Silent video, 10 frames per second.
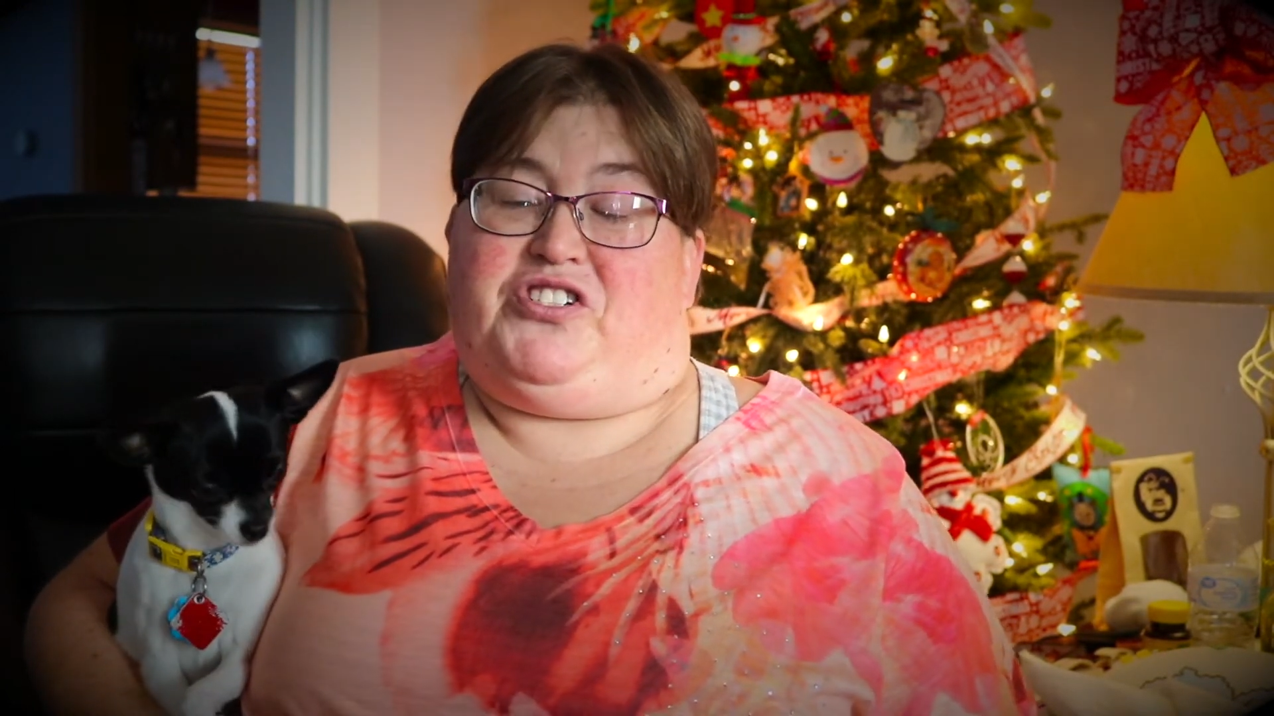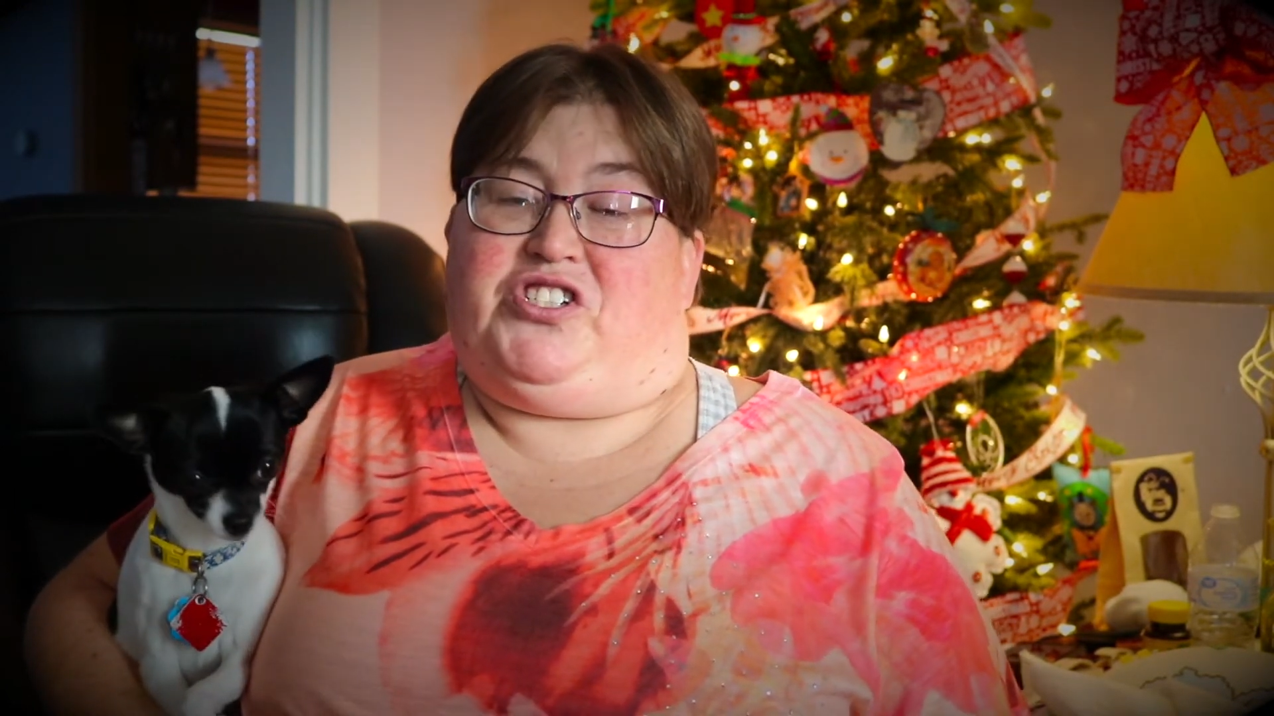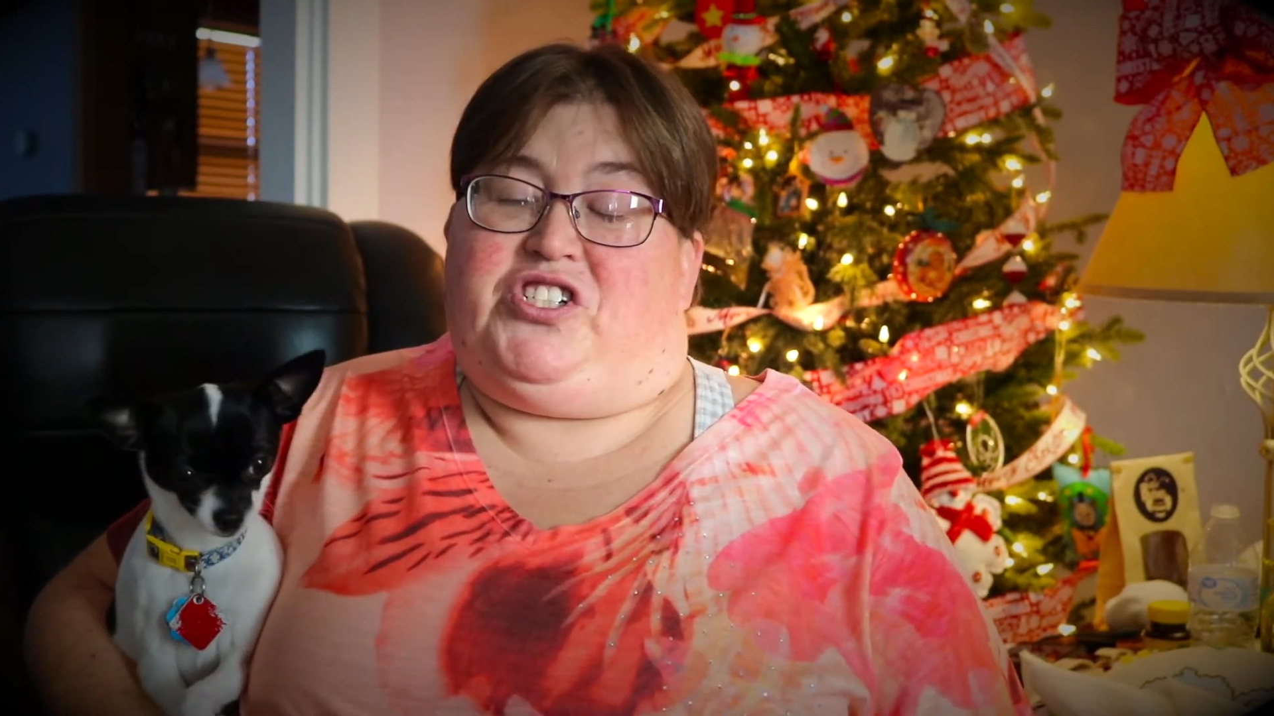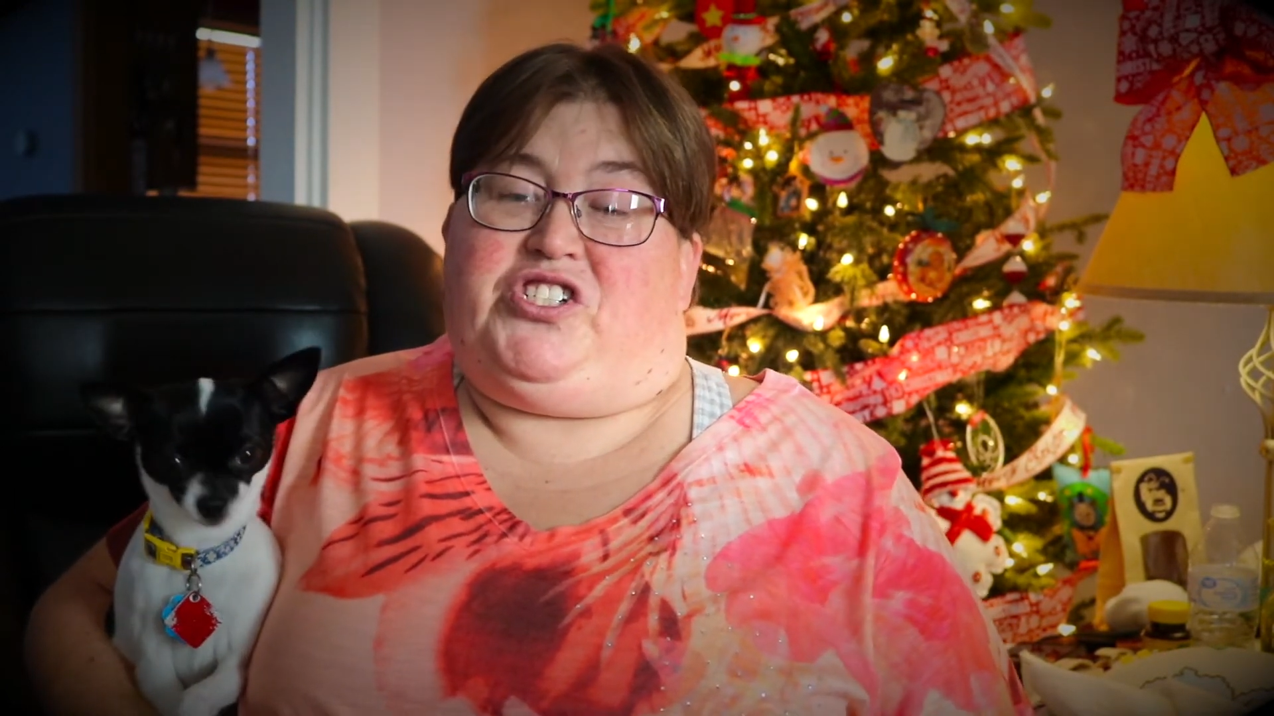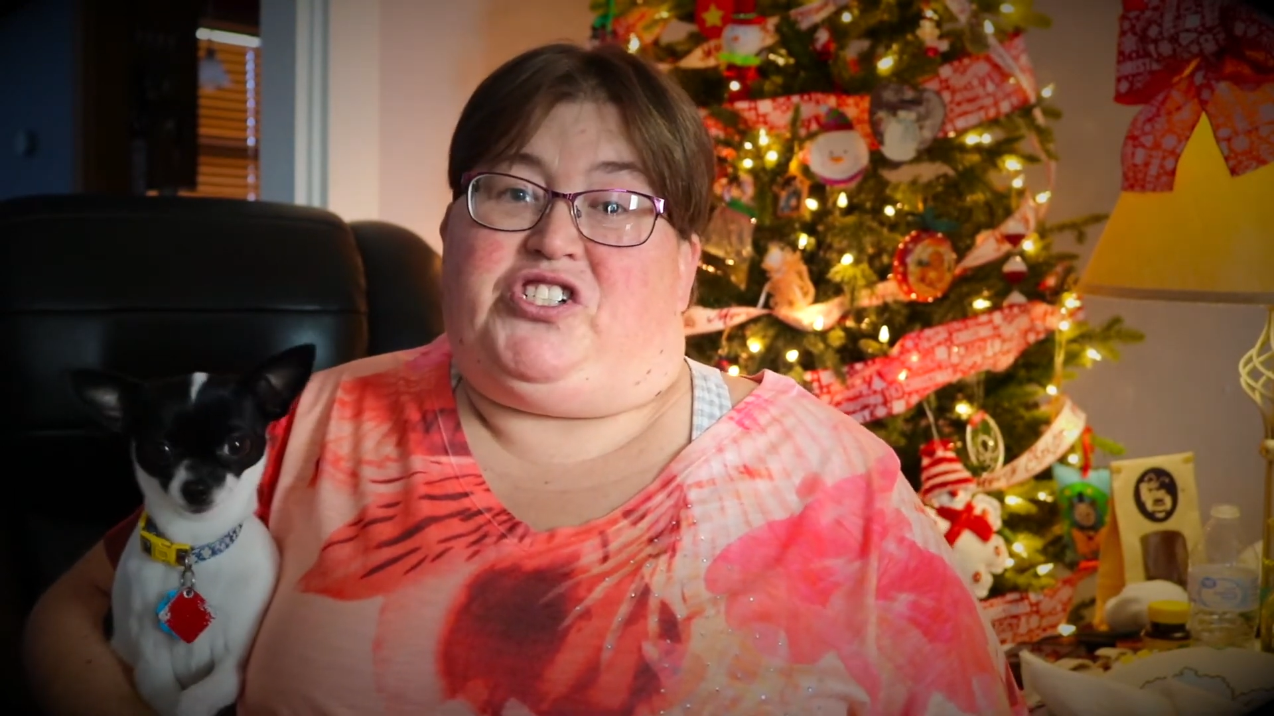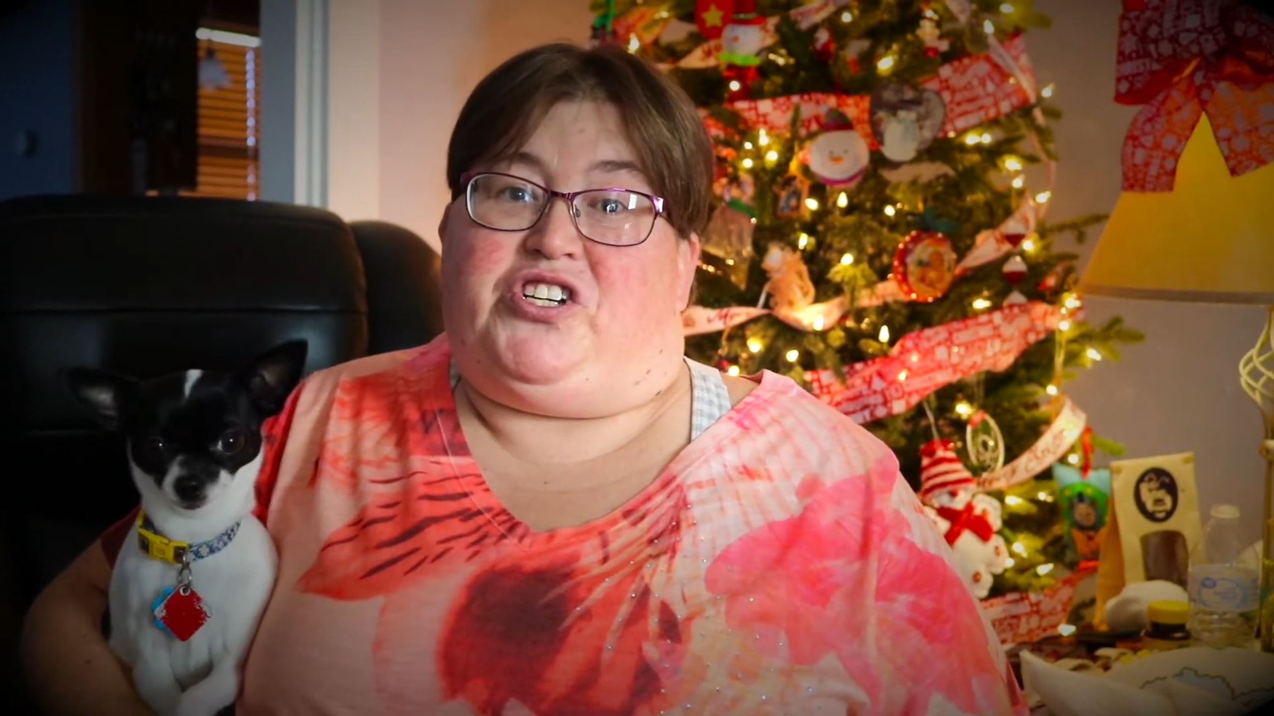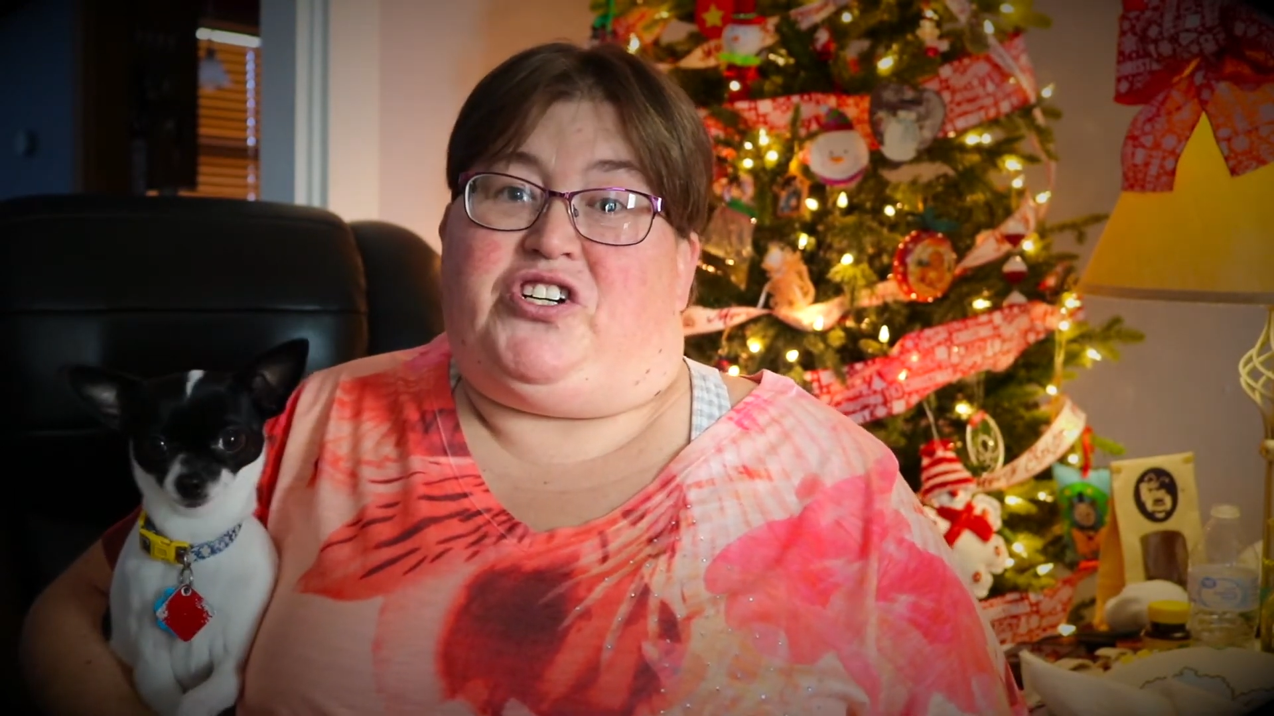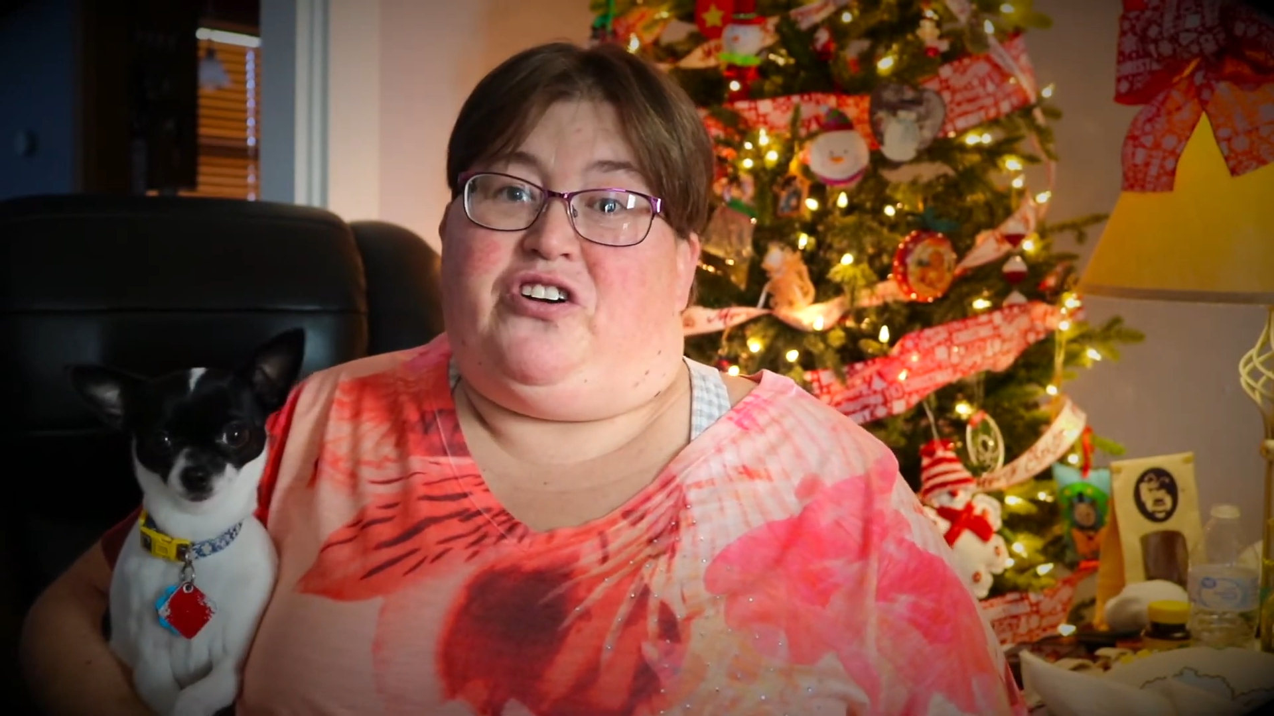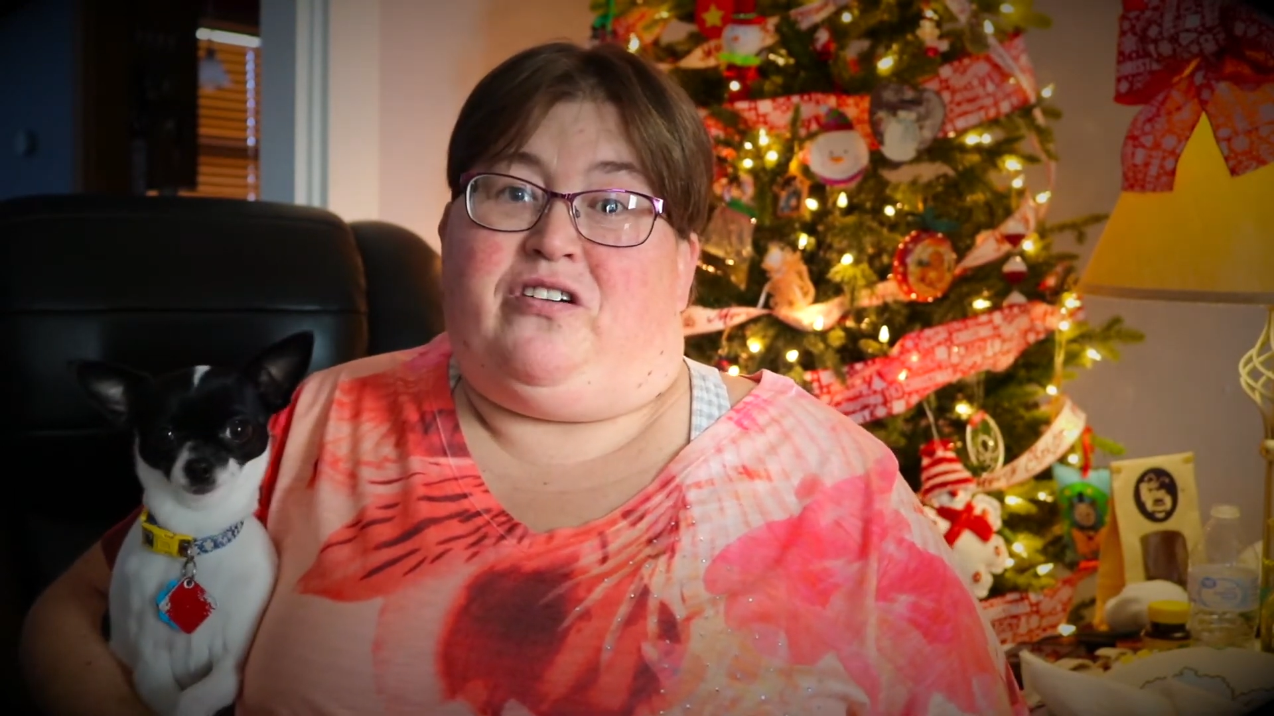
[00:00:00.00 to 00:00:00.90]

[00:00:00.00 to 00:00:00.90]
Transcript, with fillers: just sugar